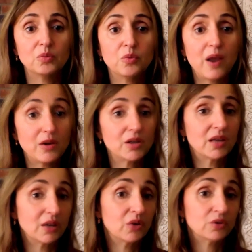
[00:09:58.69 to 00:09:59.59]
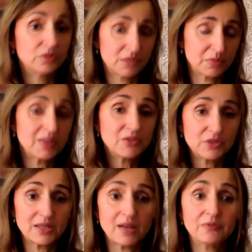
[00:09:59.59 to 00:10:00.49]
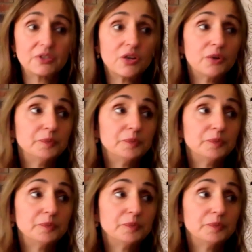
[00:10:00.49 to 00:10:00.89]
where you can go to express yourself. So,